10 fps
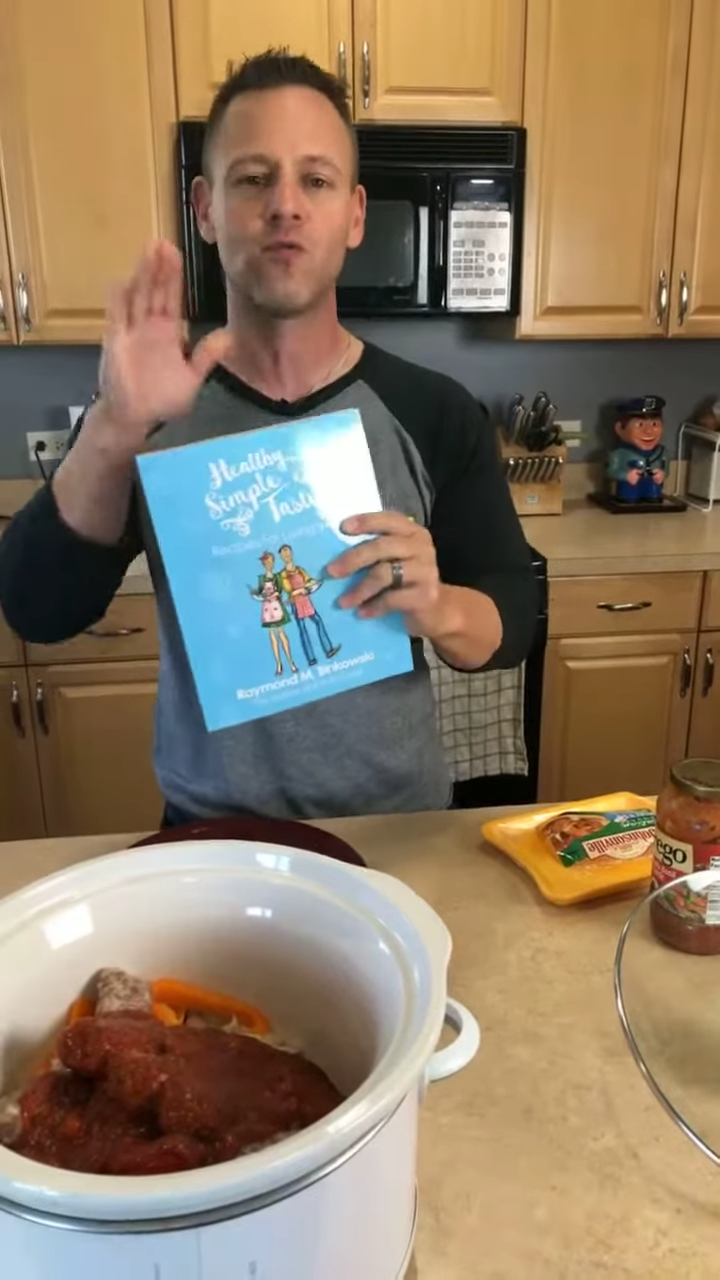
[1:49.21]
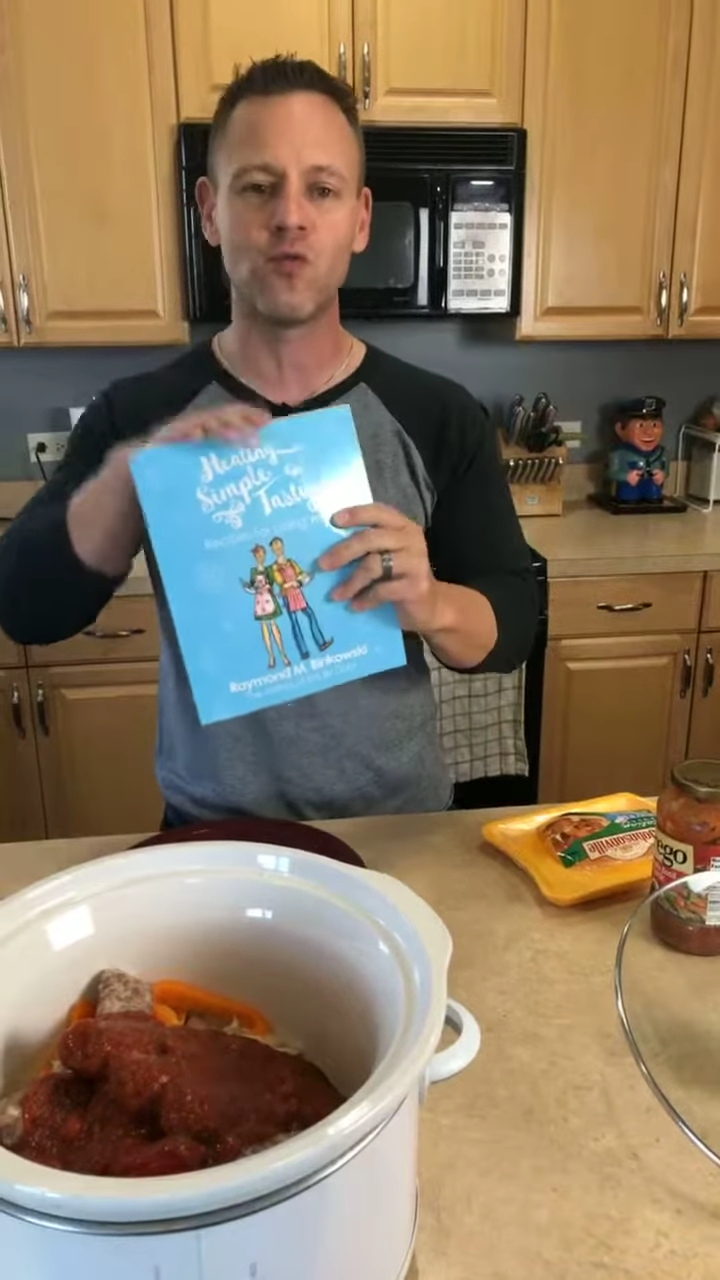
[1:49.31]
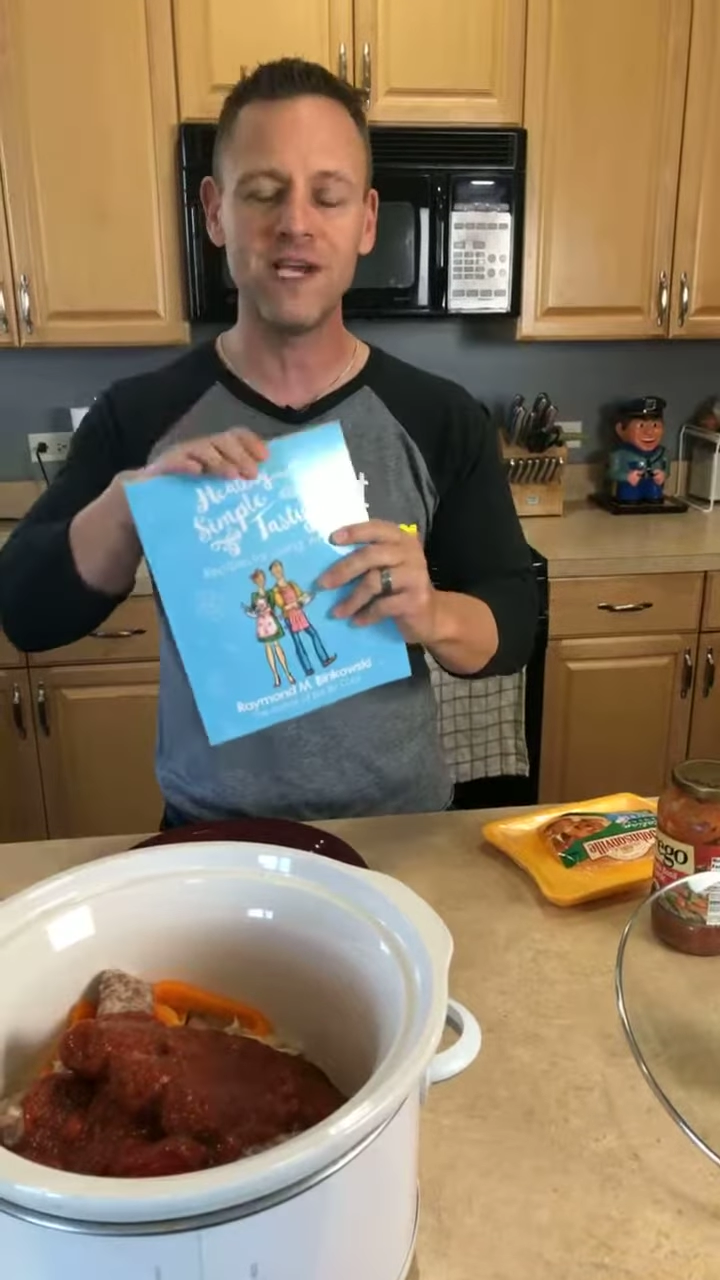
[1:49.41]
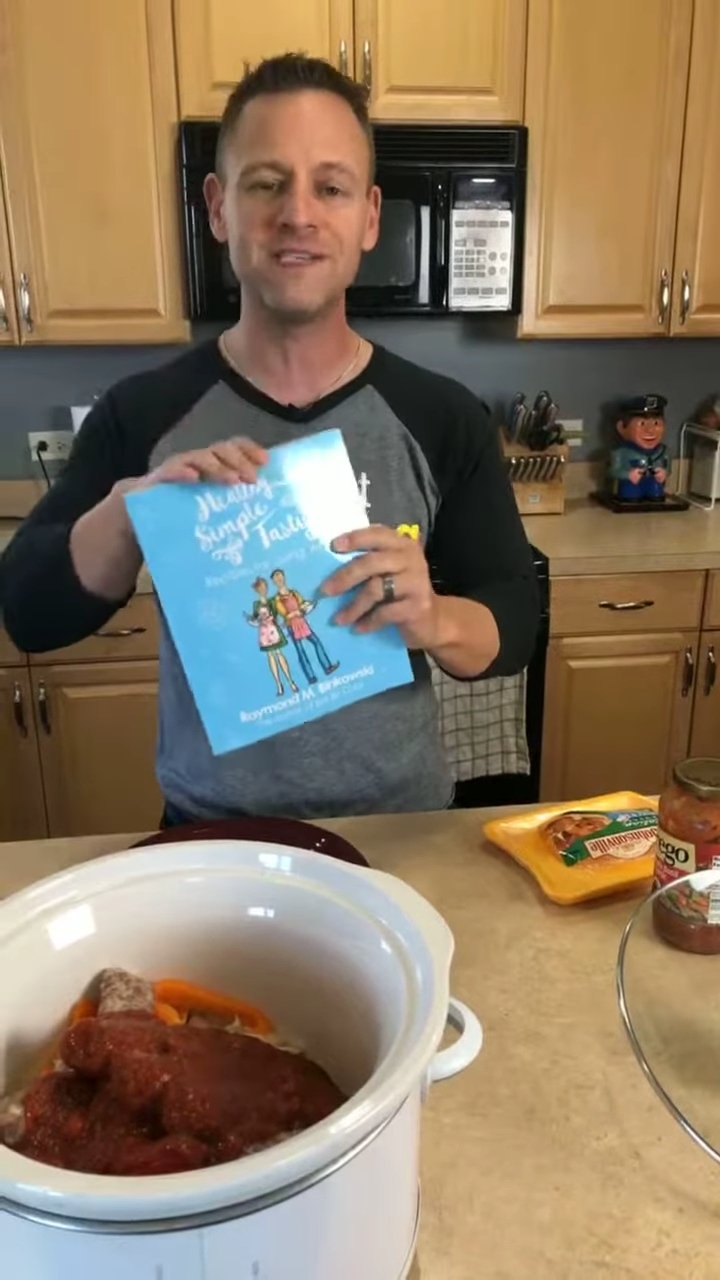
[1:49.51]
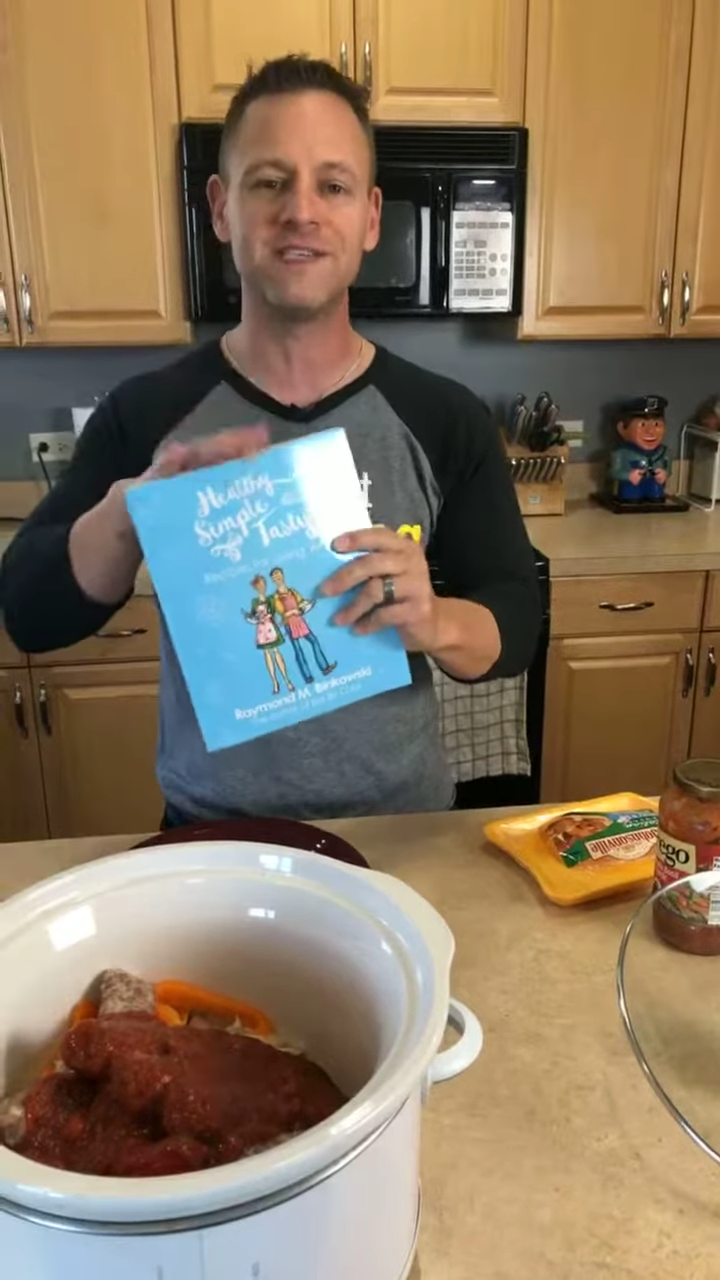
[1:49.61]

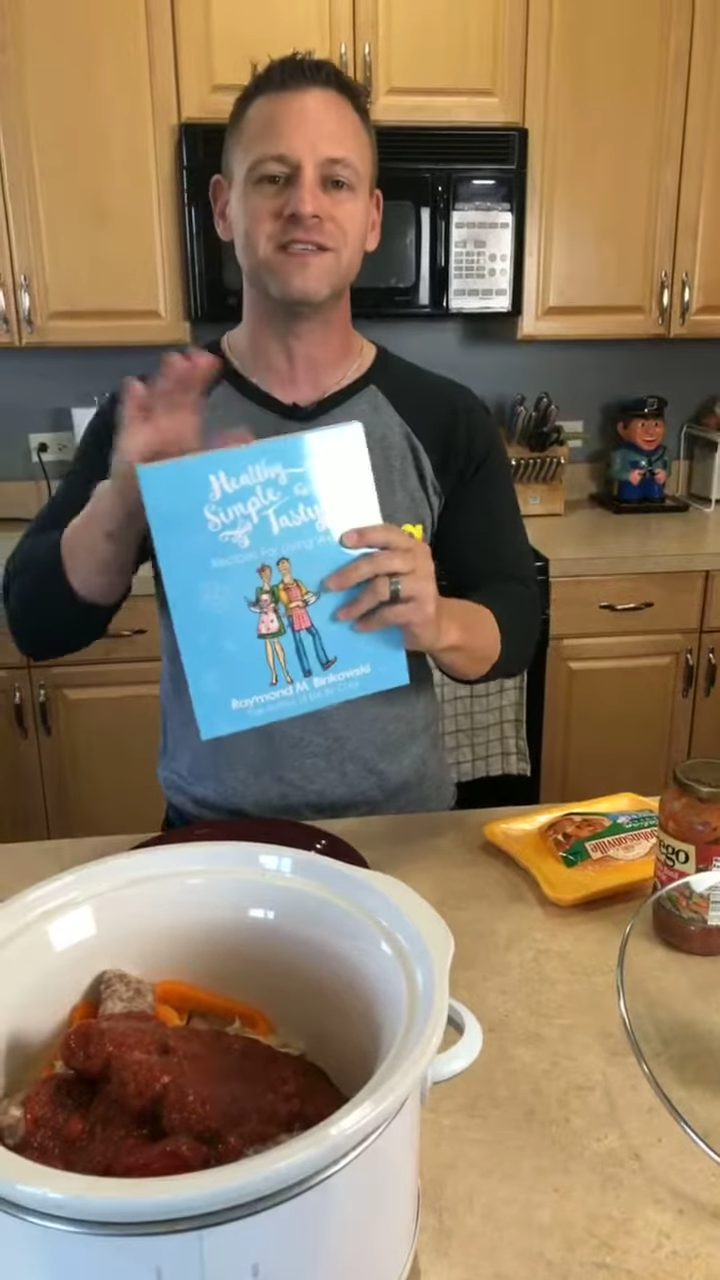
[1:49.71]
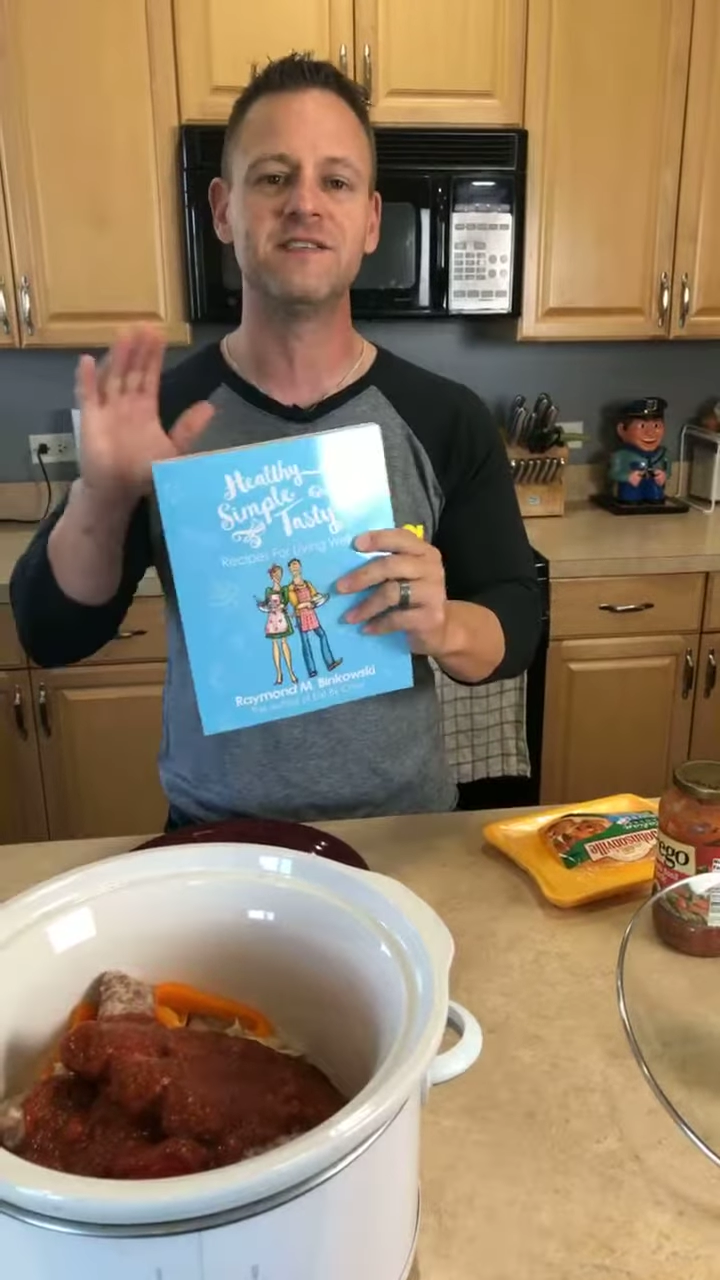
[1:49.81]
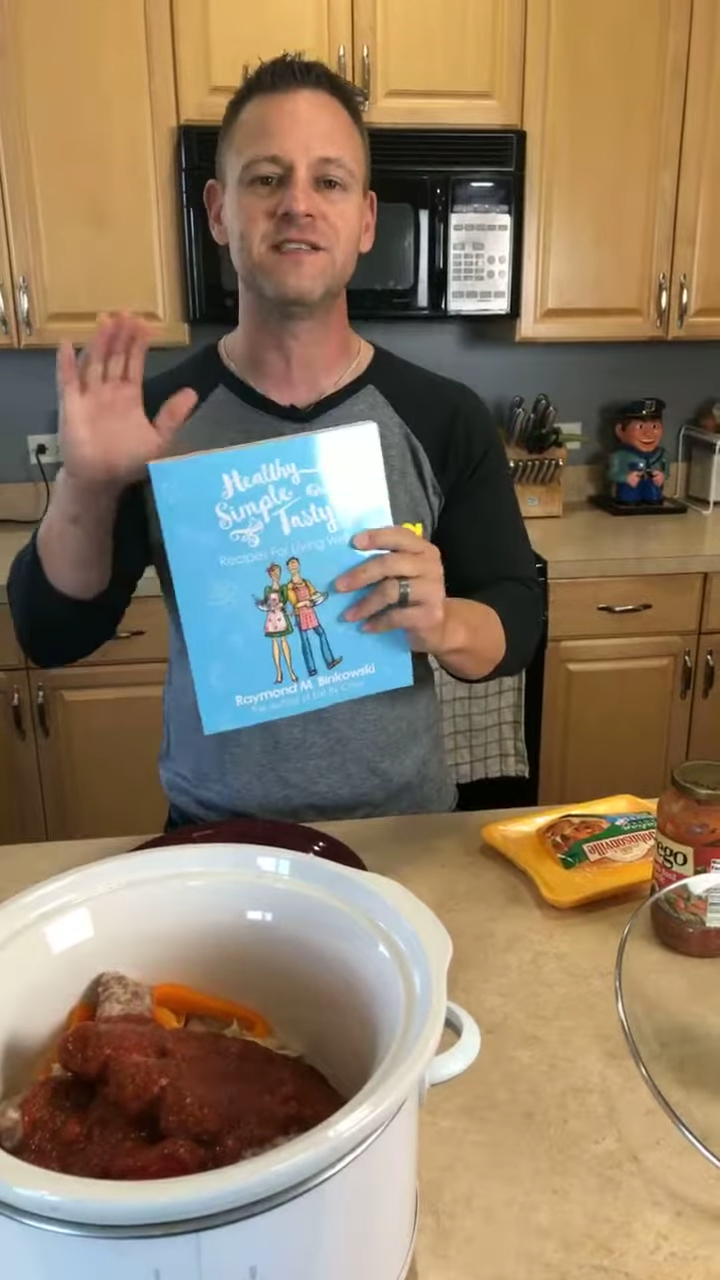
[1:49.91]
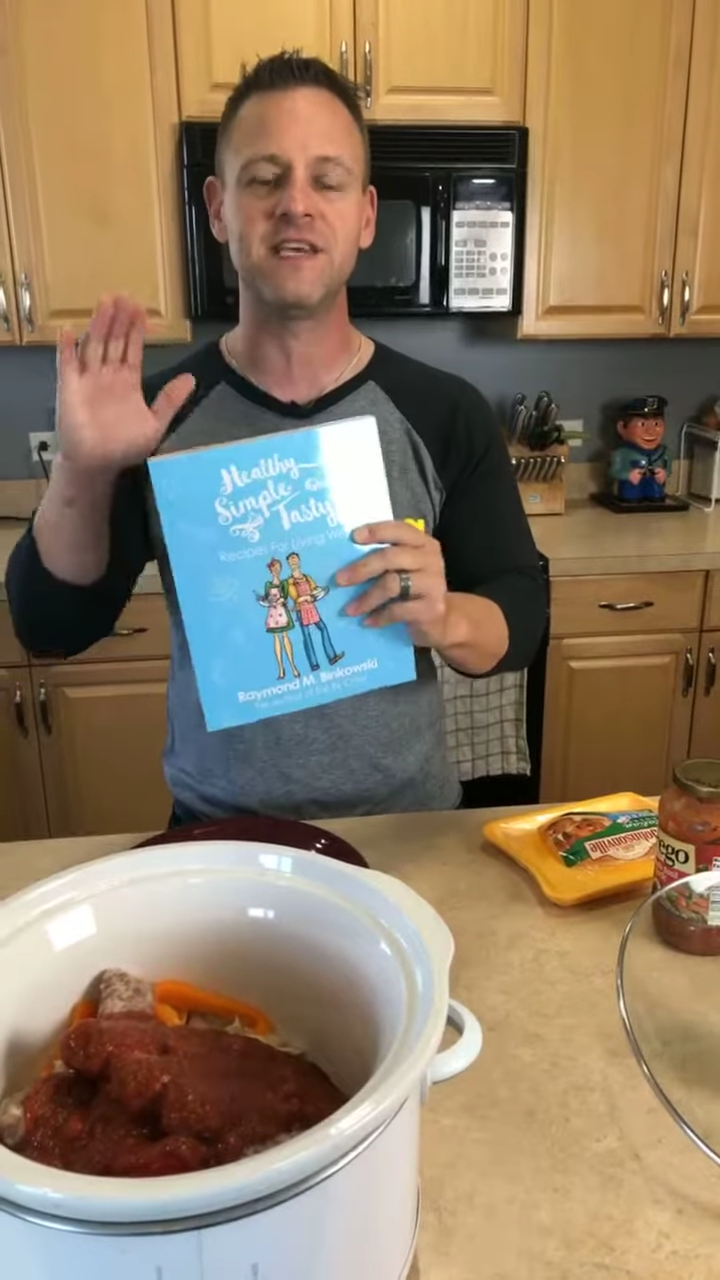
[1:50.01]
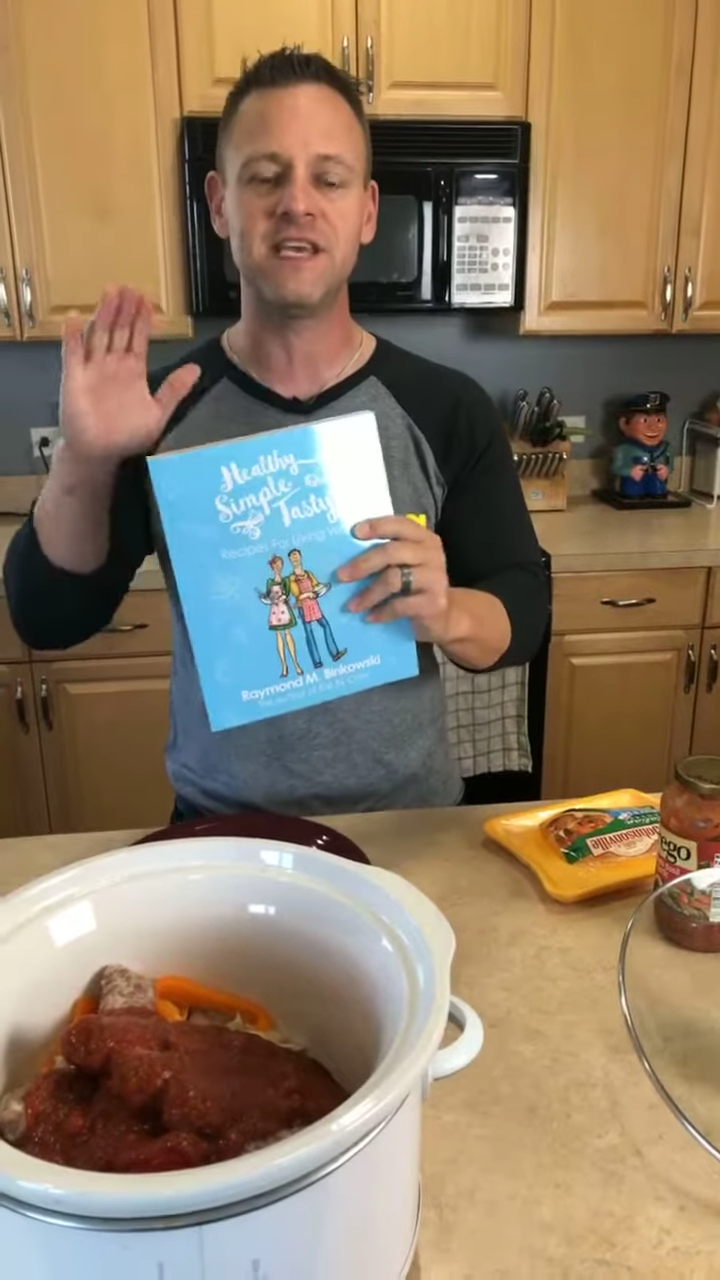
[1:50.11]

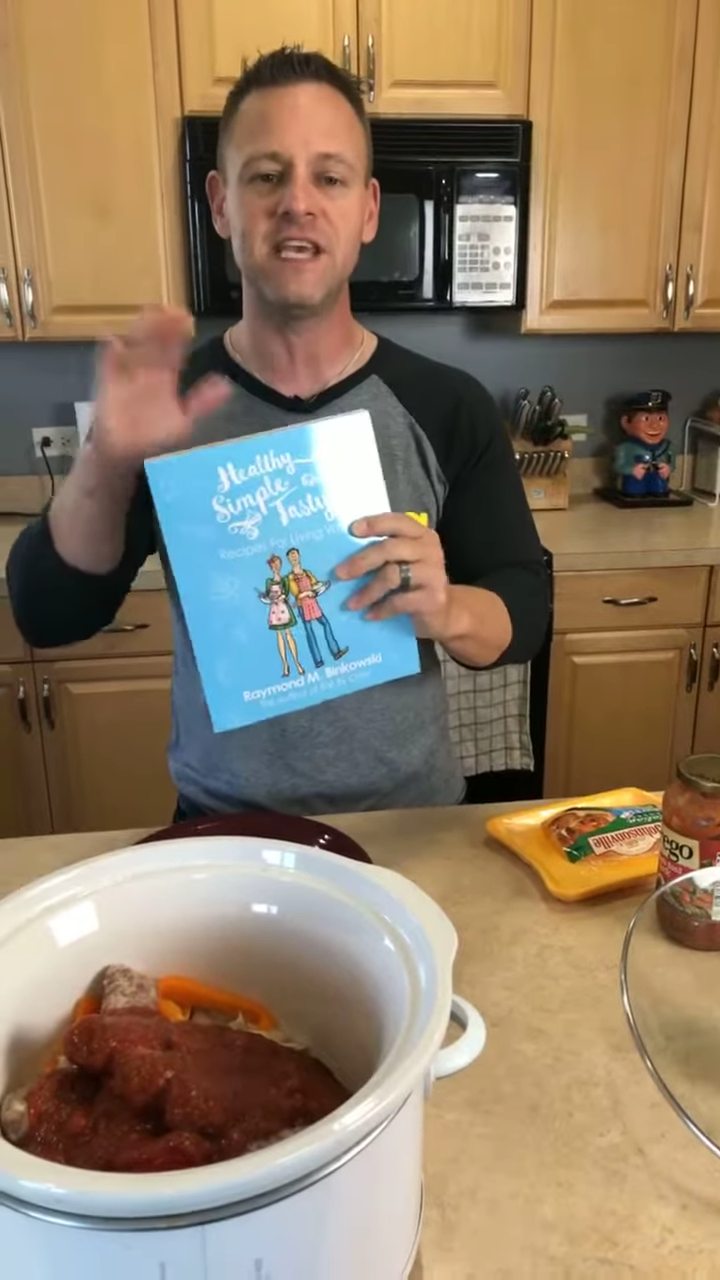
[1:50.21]
reason to